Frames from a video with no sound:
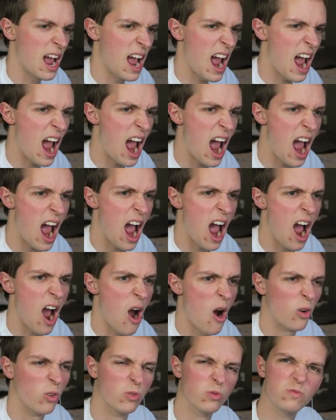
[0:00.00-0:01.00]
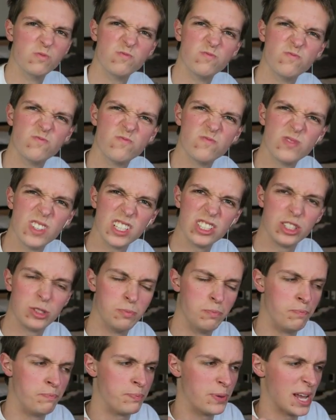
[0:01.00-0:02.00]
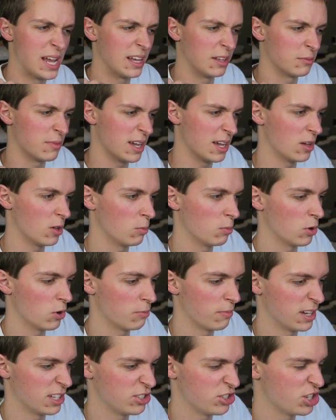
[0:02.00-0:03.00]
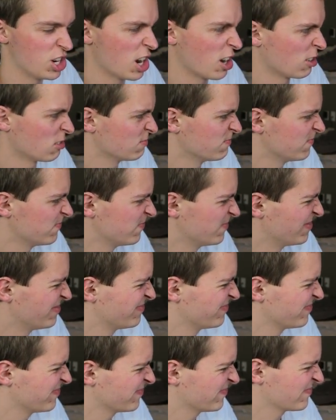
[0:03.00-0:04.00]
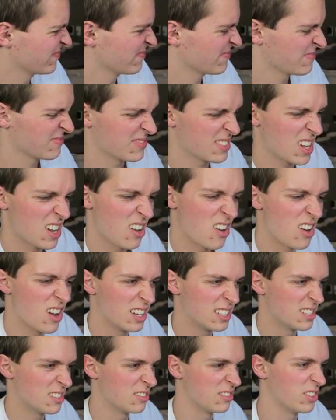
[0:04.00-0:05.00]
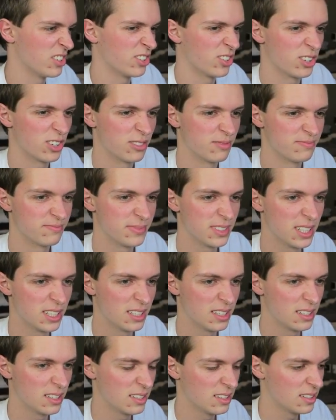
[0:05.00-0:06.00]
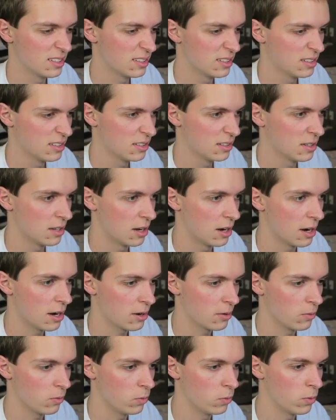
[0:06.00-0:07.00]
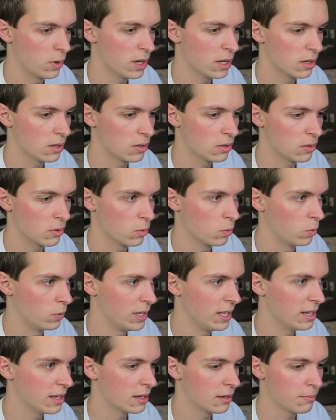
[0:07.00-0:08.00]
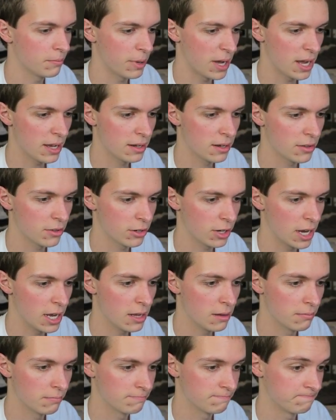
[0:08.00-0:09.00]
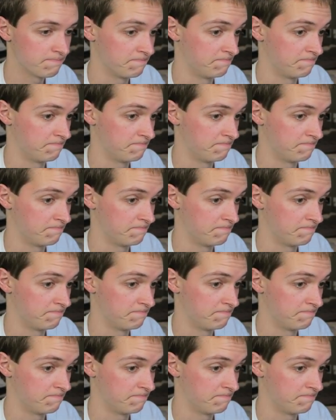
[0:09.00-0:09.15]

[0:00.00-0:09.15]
Ow! I just banged my elbow on my chair. Oh, that didn't feel good. Alright, well, we can buy another game.